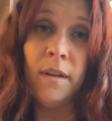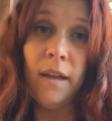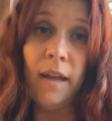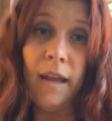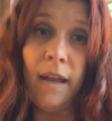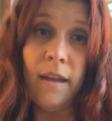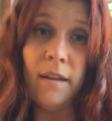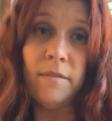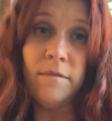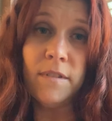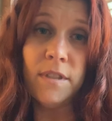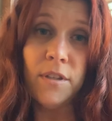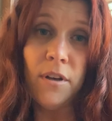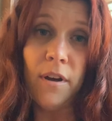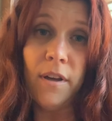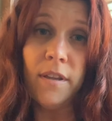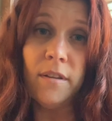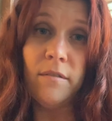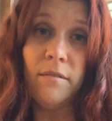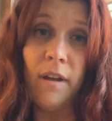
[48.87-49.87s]
and
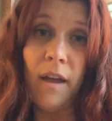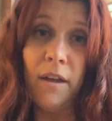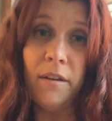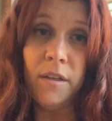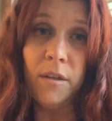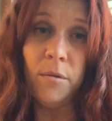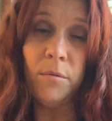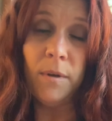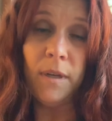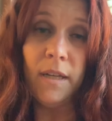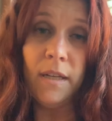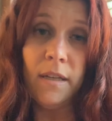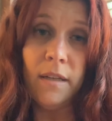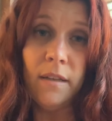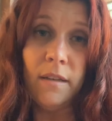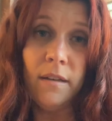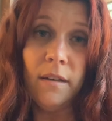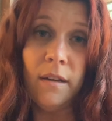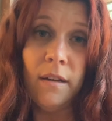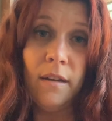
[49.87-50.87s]
saw the value
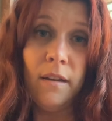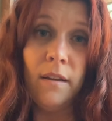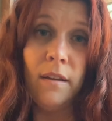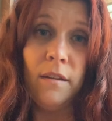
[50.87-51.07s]
in